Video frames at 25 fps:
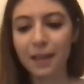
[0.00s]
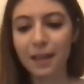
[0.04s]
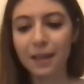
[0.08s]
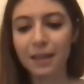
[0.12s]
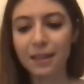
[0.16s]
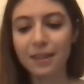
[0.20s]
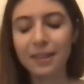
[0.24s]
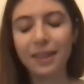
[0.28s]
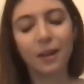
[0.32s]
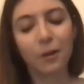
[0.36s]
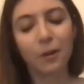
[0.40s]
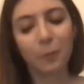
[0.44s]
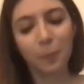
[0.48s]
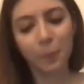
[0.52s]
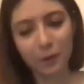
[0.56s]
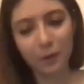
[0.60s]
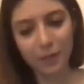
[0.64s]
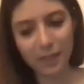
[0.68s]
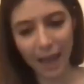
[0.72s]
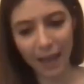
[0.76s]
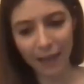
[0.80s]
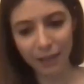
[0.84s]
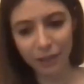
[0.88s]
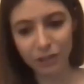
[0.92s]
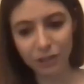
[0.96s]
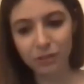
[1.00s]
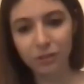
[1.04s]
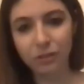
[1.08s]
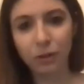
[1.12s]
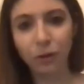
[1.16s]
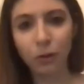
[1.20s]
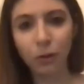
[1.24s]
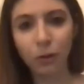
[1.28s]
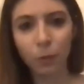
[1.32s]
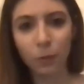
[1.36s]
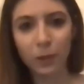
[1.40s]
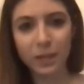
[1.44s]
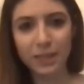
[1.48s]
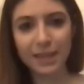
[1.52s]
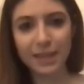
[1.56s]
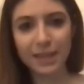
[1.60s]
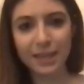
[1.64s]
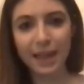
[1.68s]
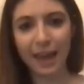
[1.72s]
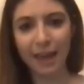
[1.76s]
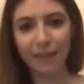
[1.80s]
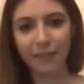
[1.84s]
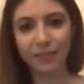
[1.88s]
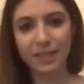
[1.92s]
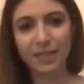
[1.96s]
production always
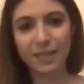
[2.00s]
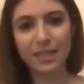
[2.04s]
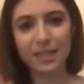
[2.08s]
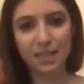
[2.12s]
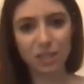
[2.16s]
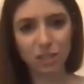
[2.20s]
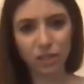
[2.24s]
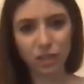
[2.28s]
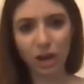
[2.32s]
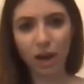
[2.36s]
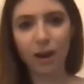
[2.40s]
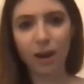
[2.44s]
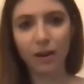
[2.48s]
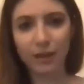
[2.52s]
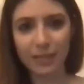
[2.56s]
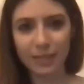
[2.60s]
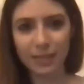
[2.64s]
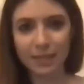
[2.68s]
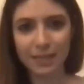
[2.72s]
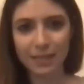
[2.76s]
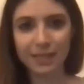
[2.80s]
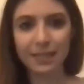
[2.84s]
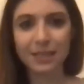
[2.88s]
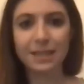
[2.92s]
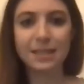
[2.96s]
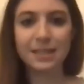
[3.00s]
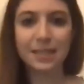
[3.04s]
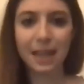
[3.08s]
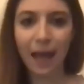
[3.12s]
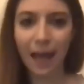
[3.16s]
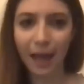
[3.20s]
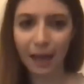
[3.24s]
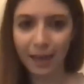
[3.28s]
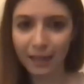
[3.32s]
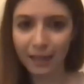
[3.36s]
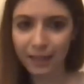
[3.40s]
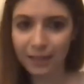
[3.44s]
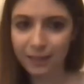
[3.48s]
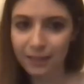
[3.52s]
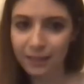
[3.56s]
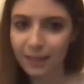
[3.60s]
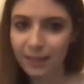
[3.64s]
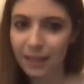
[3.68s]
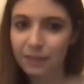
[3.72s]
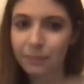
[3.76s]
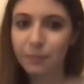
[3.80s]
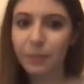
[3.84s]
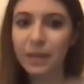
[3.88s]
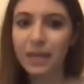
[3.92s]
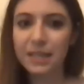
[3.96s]
have this charity side
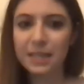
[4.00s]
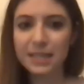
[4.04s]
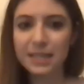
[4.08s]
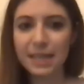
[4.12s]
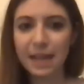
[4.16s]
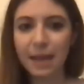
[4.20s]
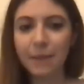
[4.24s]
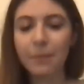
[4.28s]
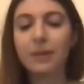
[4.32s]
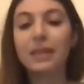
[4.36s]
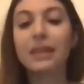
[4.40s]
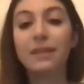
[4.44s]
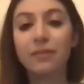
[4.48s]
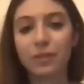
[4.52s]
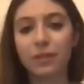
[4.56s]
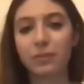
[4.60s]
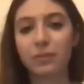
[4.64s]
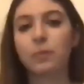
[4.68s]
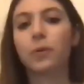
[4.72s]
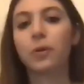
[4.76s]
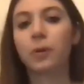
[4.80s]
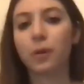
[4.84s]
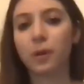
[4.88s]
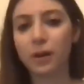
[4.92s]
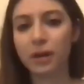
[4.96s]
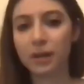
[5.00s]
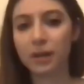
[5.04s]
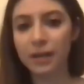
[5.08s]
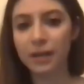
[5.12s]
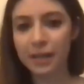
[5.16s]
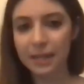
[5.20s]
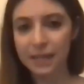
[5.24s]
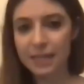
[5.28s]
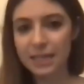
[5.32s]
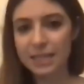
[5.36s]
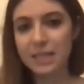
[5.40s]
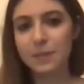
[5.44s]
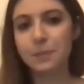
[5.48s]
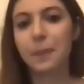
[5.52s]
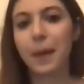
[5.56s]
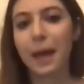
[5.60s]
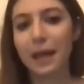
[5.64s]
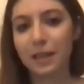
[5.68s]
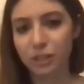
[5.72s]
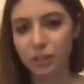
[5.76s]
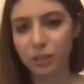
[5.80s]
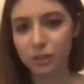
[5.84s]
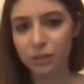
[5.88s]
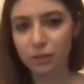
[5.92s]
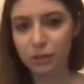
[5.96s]
that makes them even more
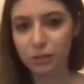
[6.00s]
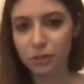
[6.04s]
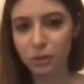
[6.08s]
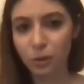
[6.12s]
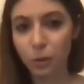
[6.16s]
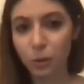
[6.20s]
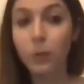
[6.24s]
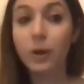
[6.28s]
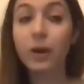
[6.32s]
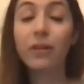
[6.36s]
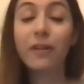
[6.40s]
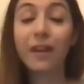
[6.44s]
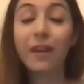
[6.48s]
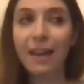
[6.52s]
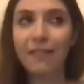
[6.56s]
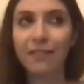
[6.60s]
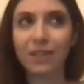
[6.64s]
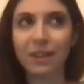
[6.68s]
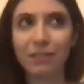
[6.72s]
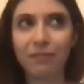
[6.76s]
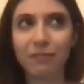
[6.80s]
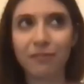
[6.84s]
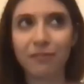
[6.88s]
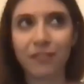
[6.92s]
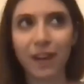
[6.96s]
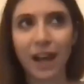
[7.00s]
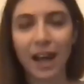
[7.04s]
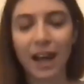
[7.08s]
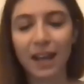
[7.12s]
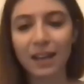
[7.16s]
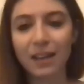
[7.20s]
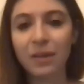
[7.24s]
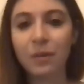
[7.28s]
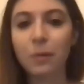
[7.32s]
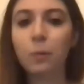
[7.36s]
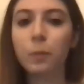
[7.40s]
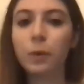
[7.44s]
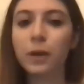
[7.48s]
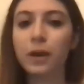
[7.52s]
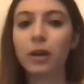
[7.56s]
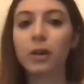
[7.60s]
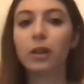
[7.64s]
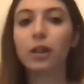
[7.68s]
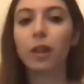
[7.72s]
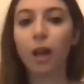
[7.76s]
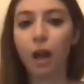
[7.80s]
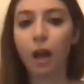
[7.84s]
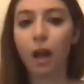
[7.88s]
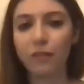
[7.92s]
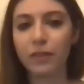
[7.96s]
special. So we are having fun. We are
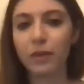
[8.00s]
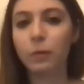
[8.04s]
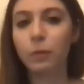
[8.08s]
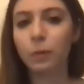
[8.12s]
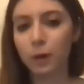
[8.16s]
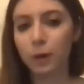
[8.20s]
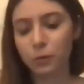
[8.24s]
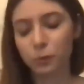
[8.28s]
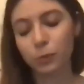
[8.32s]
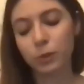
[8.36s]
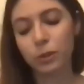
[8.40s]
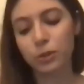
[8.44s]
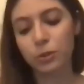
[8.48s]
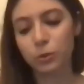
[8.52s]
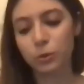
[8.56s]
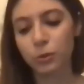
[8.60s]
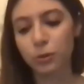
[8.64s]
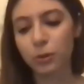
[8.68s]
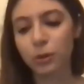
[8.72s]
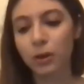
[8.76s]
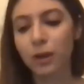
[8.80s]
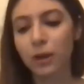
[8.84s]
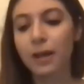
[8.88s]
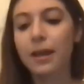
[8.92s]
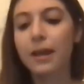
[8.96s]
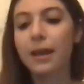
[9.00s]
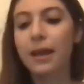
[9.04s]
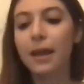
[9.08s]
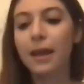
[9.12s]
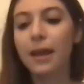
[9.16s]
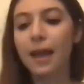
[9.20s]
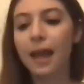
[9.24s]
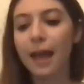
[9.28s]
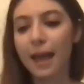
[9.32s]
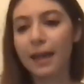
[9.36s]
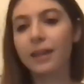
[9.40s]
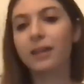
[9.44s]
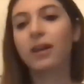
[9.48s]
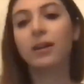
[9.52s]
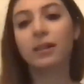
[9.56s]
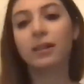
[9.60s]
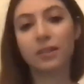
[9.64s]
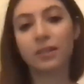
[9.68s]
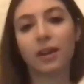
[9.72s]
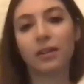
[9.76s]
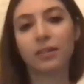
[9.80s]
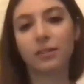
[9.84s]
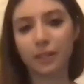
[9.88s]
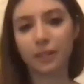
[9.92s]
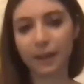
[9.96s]
loving what we do. And on
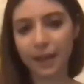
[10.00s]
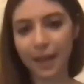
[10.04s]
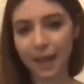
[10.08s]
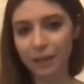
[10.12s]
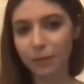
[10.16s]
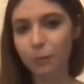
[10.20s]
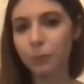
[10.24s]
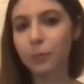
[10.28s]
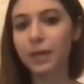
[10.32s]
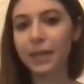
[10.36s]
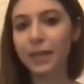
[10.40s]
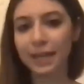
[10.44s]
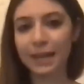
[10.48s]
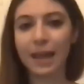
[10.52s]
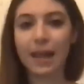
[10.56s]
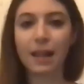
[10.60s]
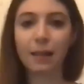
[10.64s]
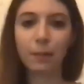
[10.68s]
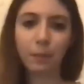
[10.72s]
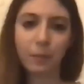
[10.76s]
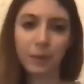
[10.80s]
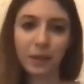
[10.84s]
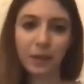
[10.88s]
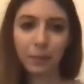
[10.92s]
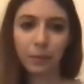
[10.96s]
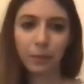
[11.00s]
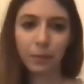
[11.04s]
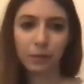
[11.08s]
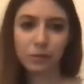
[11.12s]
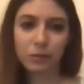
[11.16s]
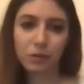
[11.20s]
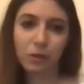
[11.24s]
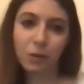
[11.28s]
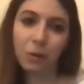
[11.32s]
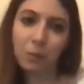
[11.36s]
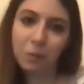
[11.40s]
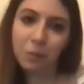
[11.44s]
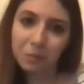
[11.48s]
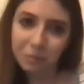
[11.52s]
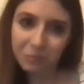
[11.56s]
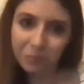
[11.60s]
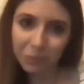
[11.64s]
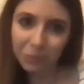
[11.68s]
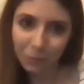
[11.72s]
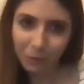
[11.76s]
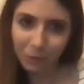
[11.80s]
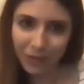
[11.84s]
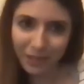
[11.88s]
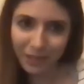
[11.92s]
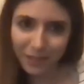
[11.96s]
the other hand, we can help people. So
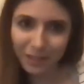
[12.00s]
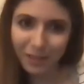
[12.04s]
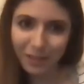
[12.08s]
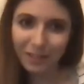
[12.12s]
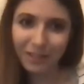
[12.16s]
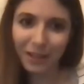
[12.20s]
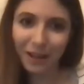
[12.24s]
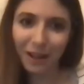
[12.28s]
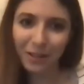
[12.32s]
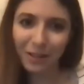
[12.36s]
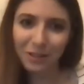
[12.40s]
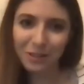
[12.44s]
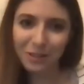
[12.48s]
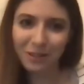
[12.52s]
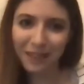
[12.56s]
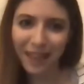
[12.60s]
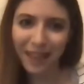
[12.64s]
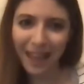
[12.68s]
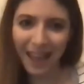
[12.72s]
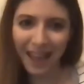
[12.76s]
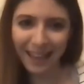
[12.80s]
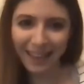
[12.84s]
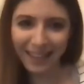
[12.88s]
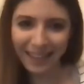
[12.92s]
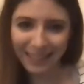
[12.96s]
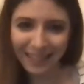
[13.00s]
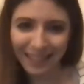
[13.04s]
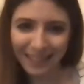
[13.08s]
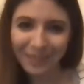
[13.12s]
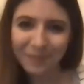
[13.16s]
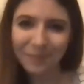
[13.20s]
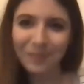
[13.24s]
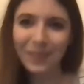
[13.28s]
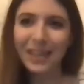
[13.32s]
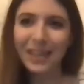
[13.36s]
what's there not to like?